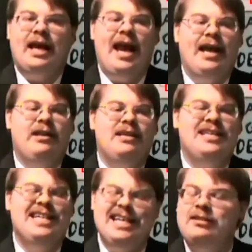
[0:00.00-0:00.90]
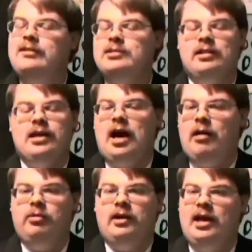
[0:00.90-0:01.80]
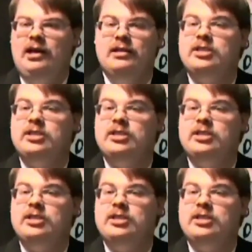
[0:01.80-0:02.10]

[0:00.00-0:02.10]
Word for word: and needlessly complicated,